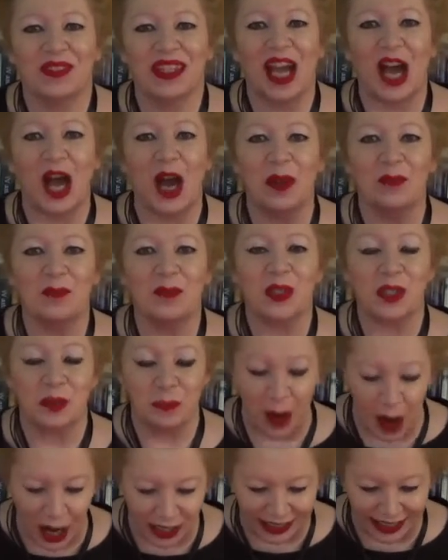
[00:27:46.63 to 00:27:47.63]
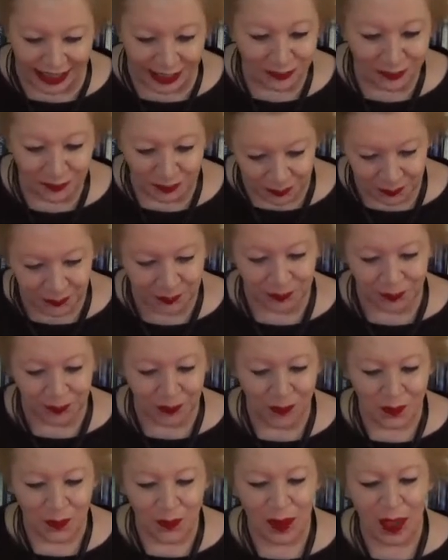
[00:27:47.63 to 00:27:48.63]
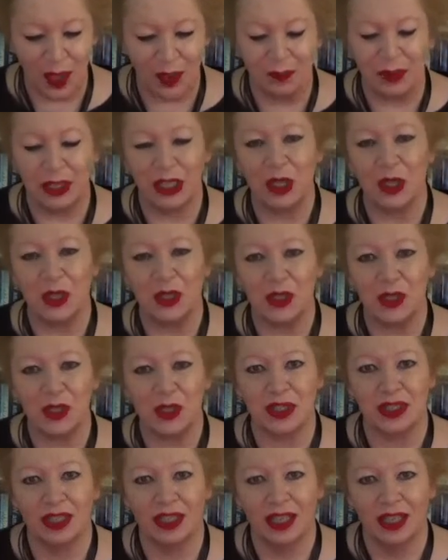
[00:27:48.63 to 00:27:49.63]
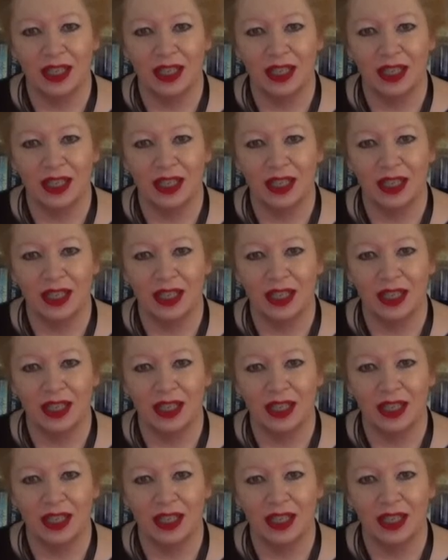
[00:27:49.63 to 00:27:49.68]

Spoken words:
I'm smiling because